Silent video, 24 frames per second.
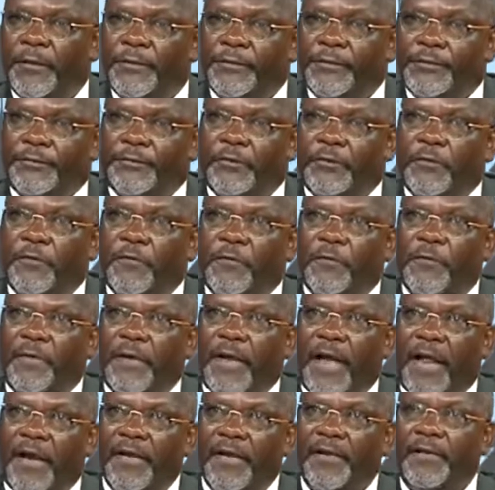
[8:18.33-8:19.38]
So
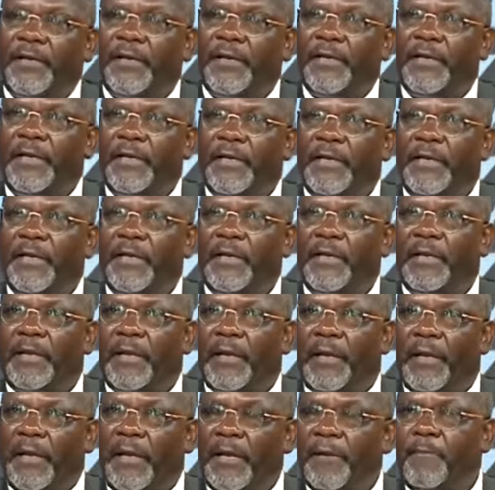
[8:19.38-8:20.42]
currently,
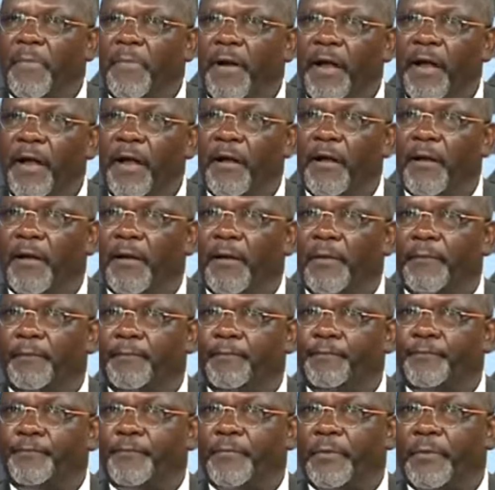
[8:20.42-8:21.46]
INBAR,
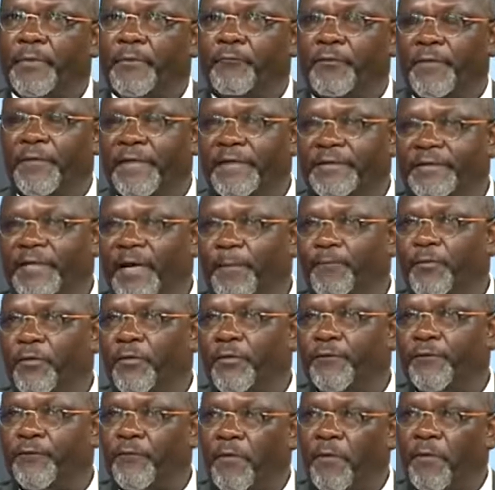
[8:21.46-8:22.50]
with the
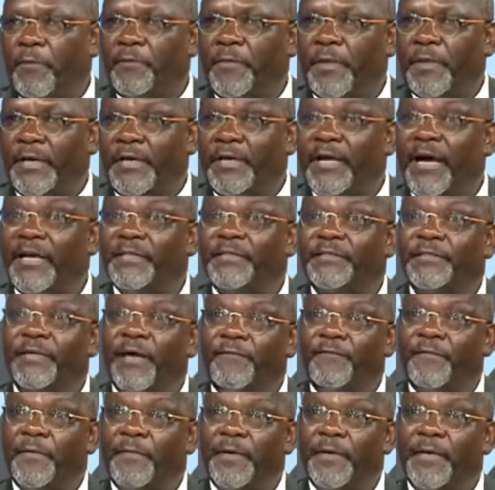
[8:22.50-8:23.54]
support from the Dutch
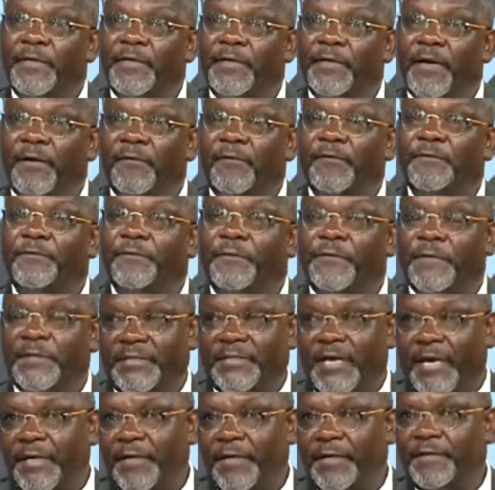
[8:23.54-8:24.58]
government and also the
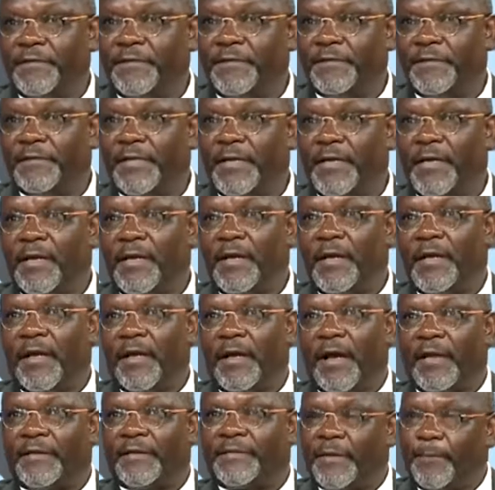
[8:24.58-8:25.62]
Chinese,
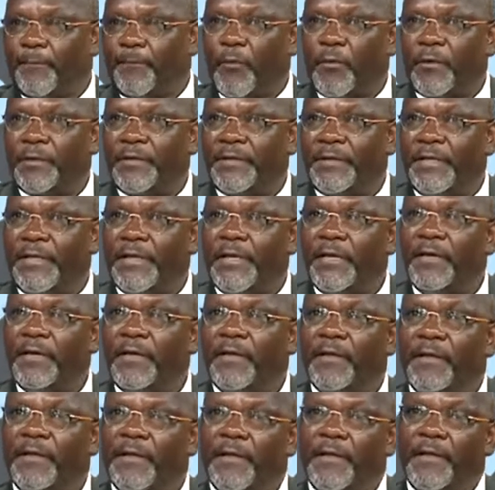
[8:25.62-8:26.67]
are supporting
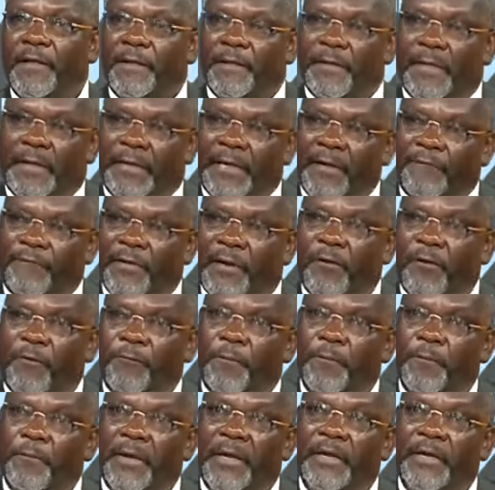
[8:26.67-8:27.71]
the
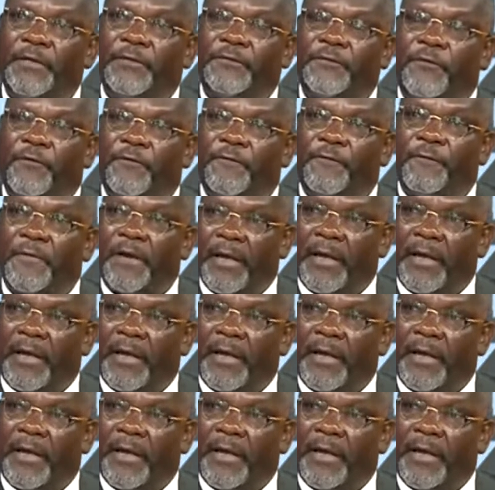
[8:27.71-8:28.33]
development of